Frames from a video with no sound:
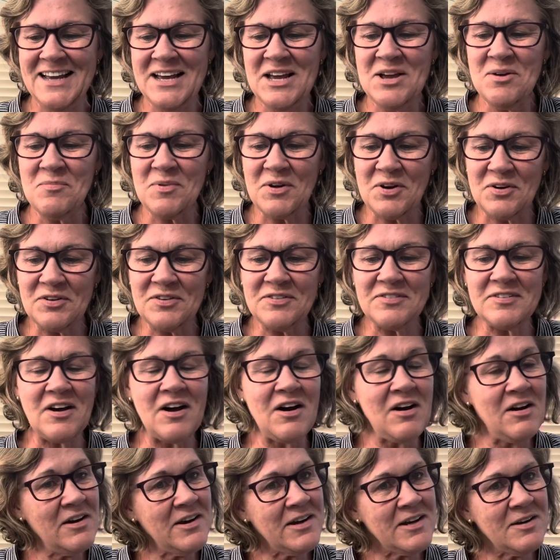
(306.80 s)
Because
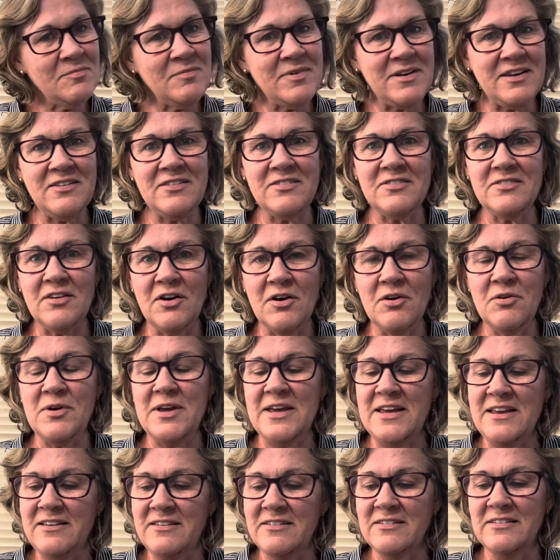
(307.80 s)
I can be so
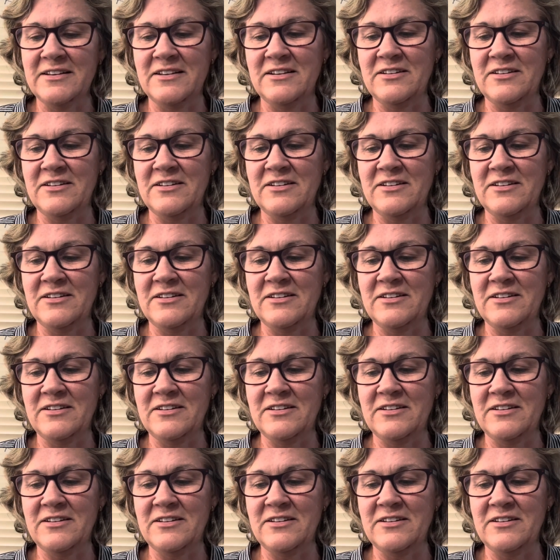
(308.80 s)
easily